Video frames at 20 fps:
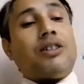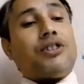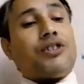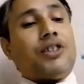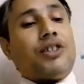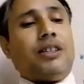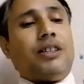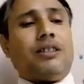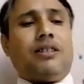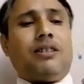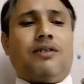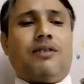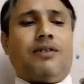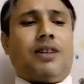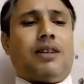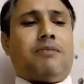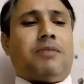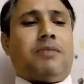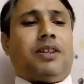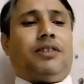state
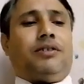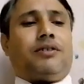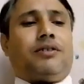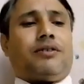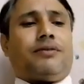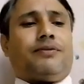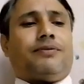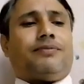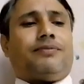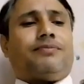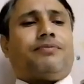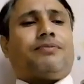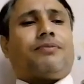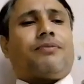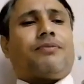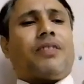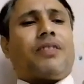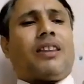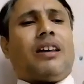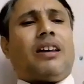government.
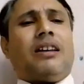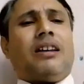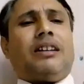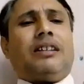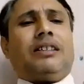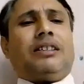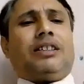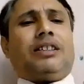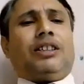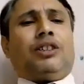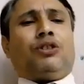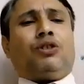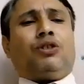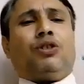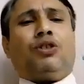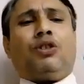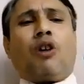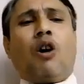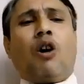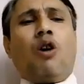So
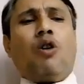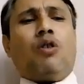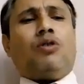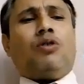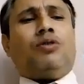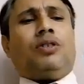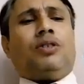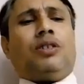now